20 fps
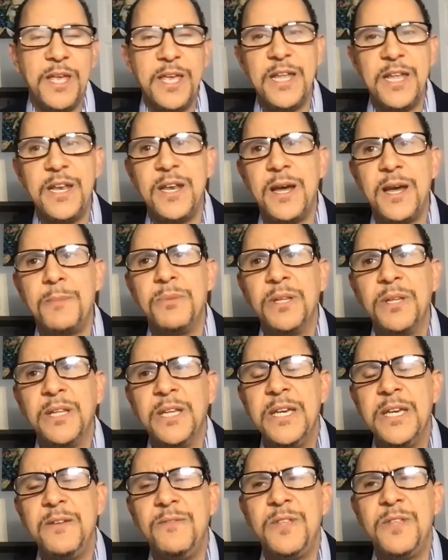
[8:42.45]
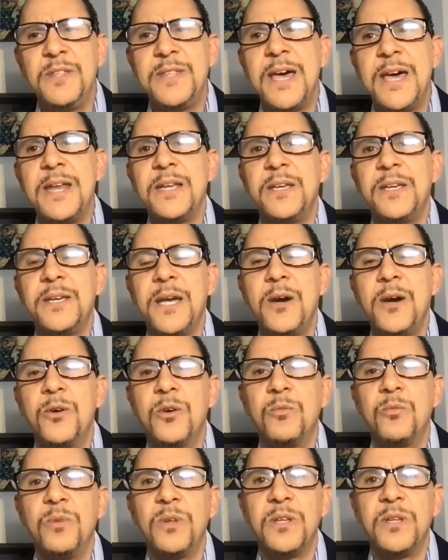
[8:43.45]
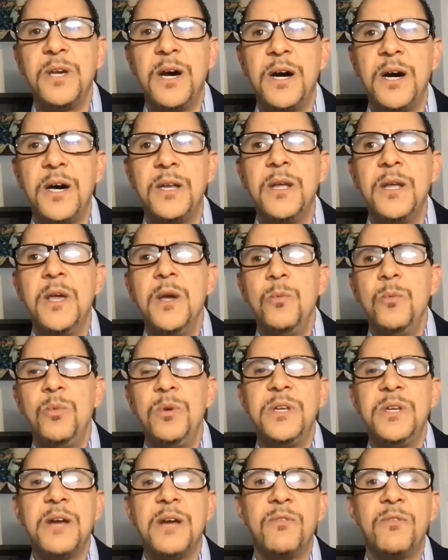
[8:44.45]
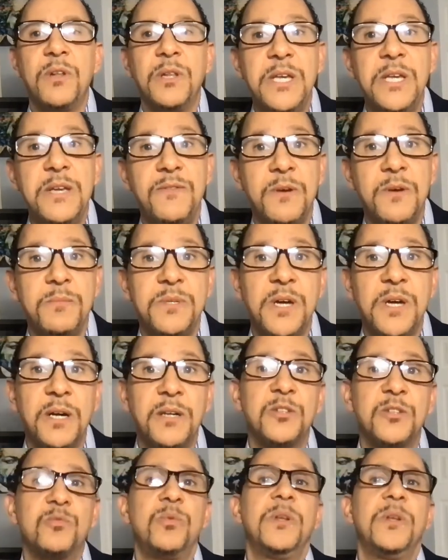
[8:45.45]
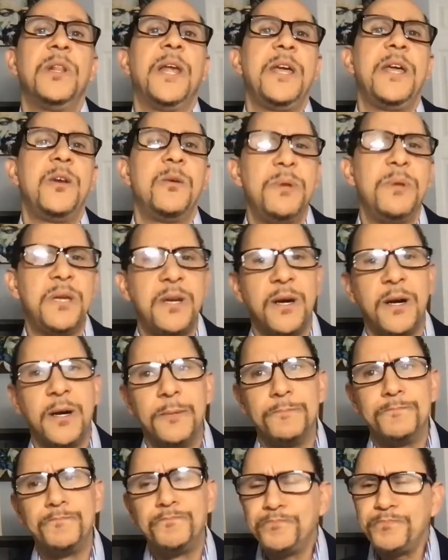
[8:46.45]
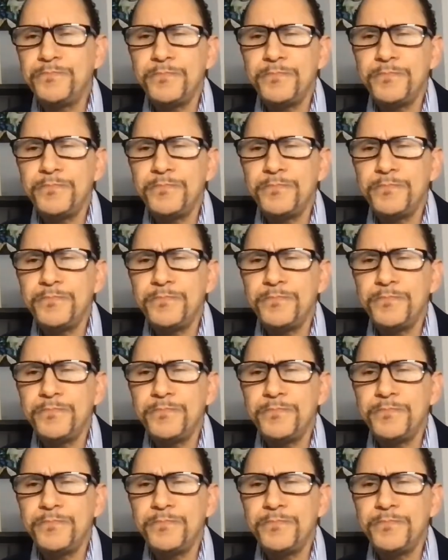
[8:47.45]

And I believe that that encounter with God would never leave him. Douglass would later become